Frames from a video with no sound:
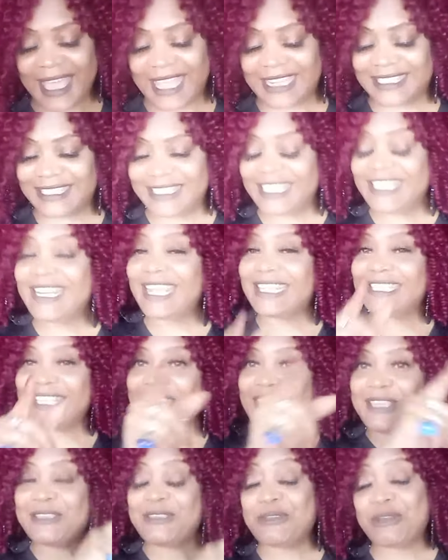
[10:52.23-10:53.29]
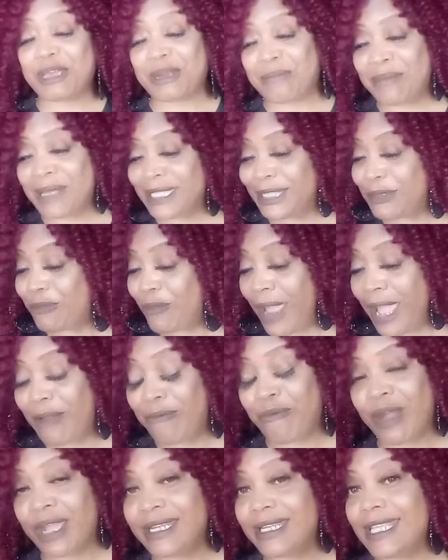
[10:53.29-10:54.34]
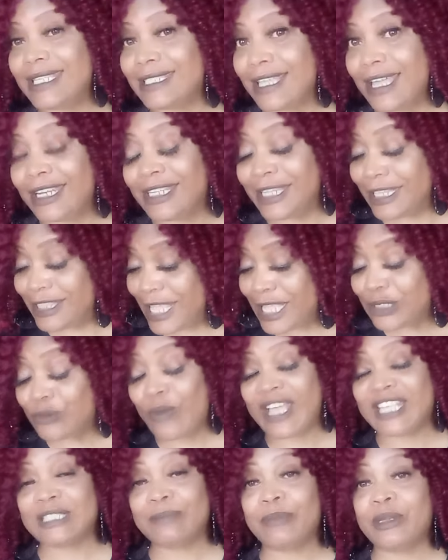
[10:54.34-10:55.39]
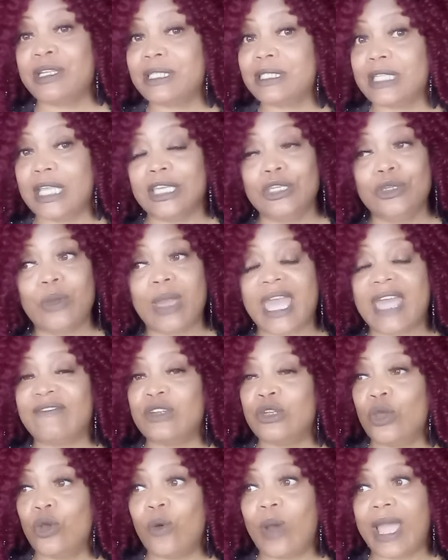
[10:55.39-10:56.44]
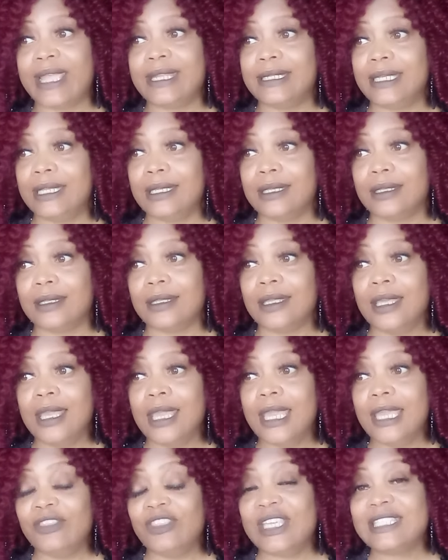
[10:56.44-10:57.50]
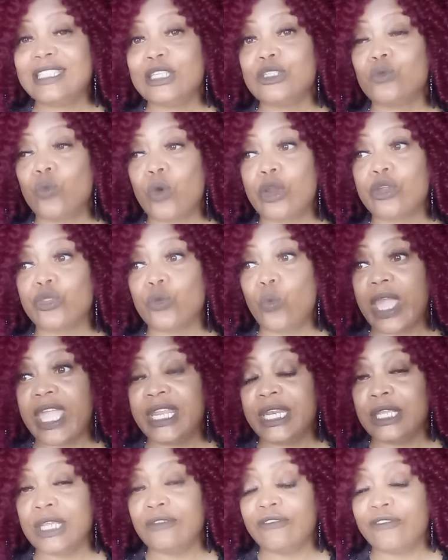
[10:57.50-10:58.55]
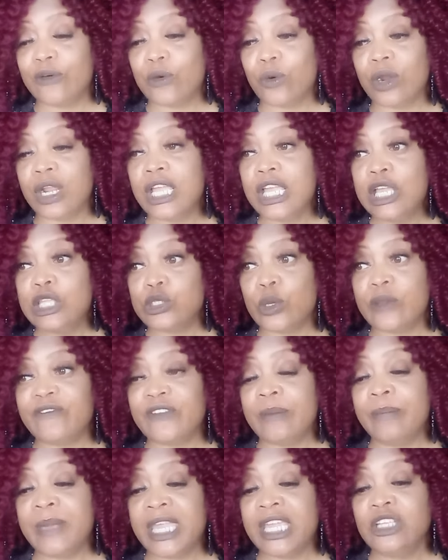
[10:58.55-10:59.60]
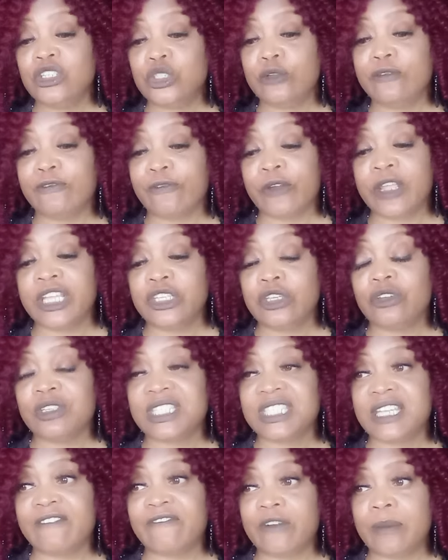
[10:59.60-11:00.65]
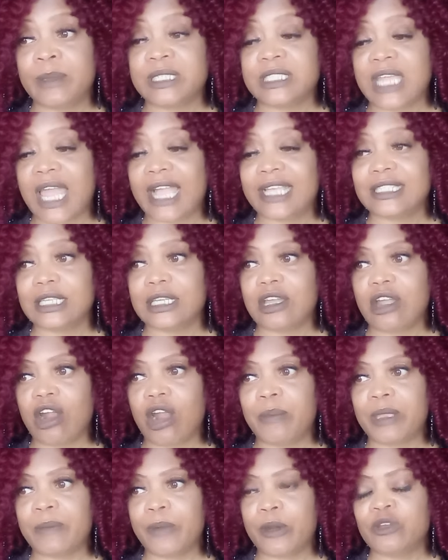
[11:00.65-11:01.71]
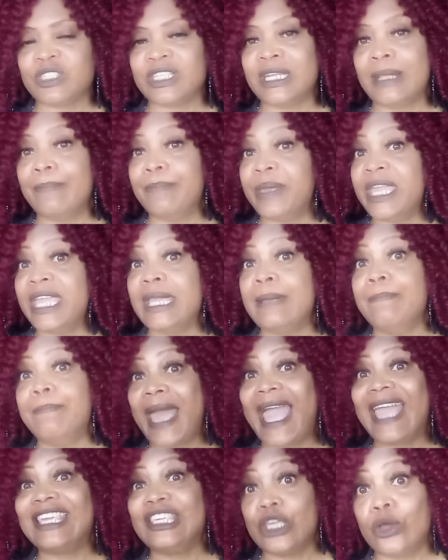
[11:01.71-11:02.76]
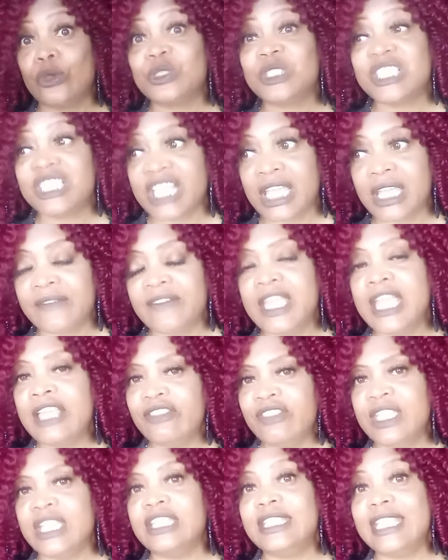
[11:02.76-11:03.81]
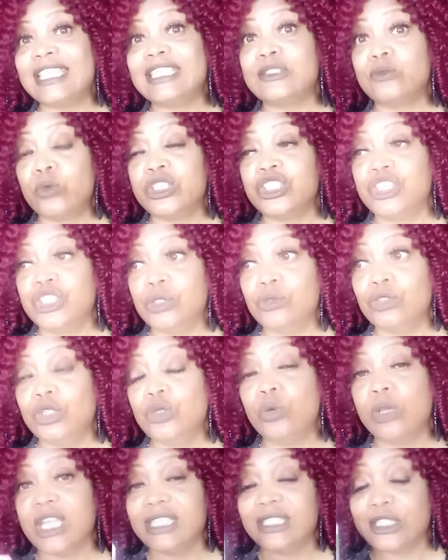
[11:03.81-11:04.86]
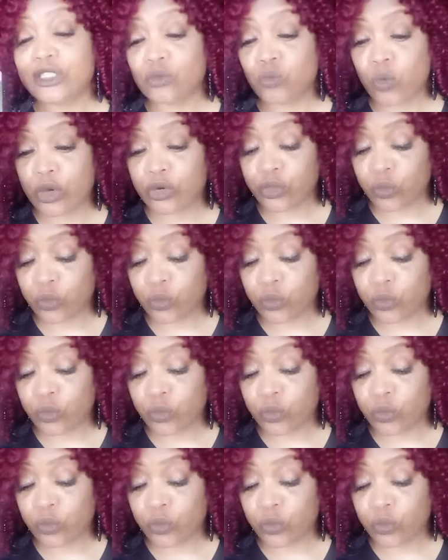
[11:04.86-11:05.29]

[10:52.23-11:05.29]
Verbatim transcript: I didn't I tell you you're gonna meet the right one that's gonna that's why spirit's saying you have no idea this is worth waiting for. So if it means you freeing yourself from a toxic karmic person and being by yourself, then that's what you do because it's worth